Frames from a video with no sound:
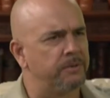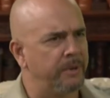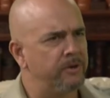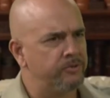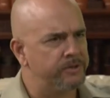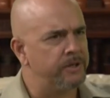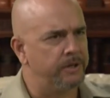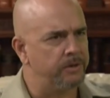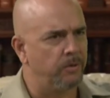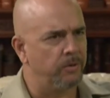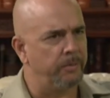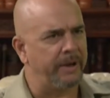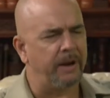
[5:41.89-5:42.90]
I'm interested in
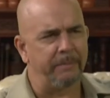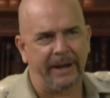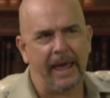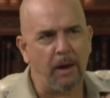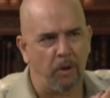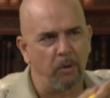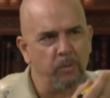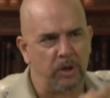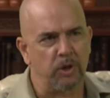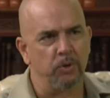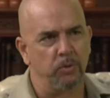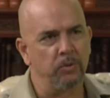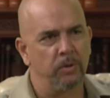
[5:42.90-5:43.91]
talking about it. I mean, how old were
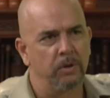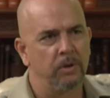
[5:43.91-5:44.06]
you?